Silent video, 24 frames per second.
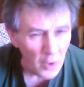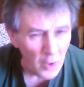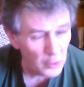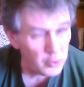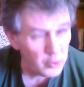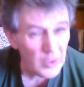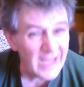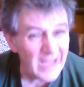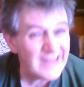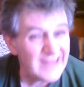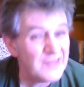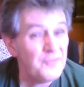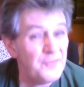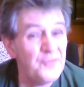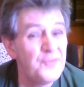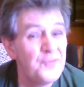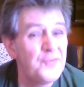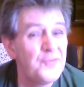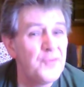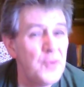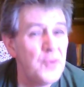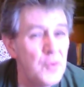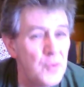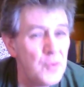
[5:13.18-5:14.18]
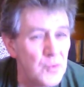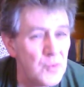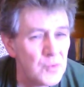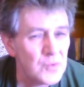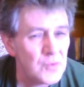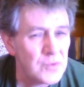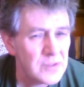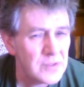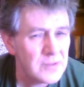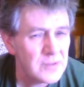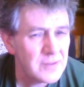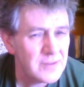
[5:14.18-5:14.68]
look at the
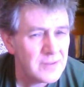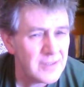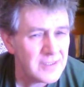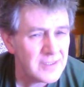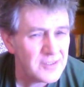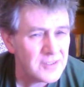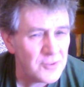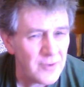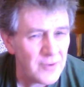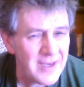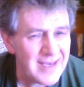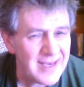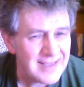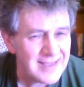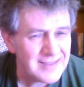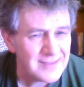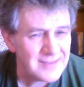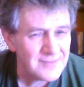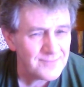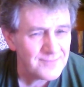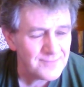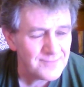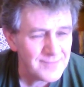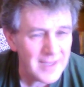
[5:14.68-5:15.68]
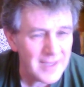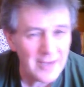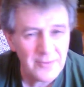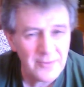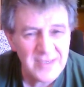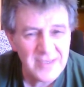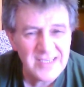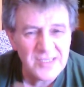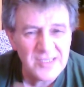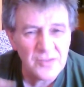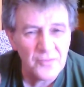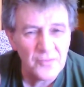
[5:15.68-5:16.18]
food that you ate. Now,
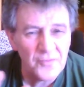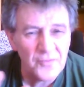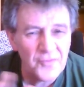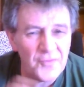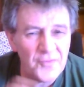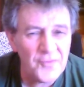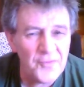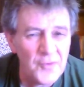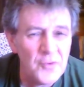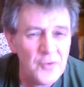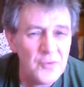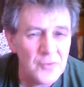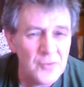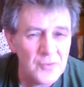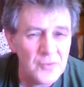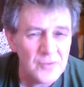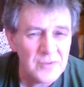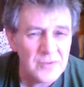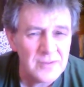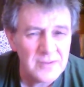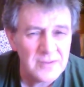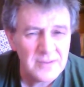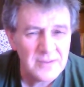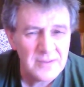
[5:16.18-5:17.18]
this food